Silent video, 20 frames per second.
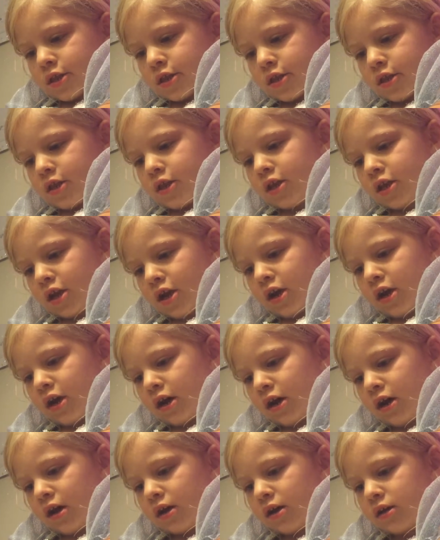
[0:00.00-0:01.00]

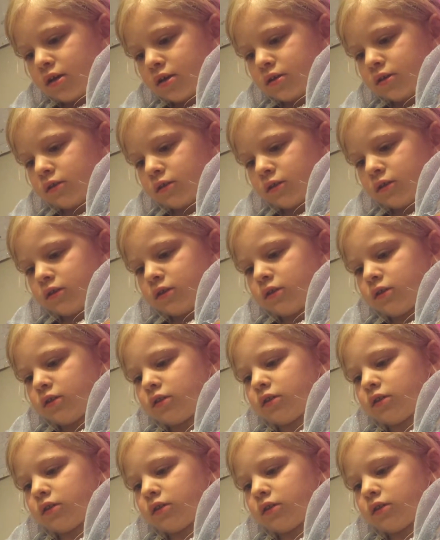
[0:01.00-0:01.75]
Yeah. Uh-huh.